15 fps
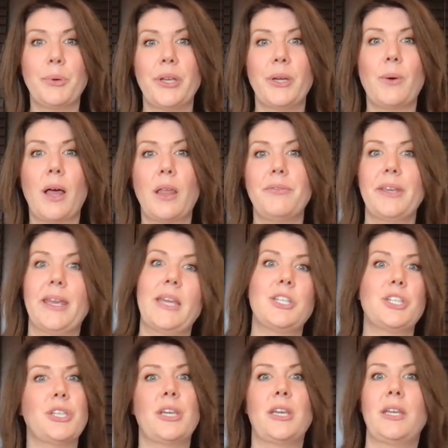
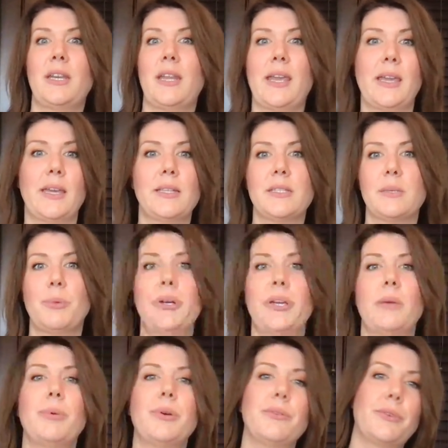pre-qualification and a
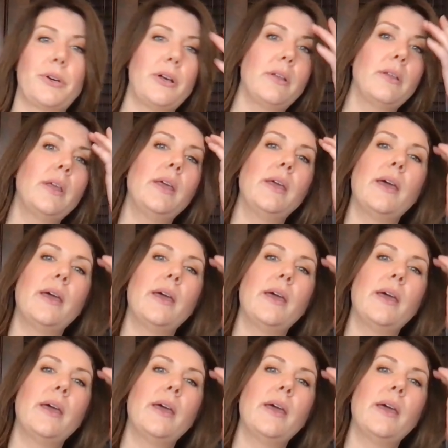pre-approval.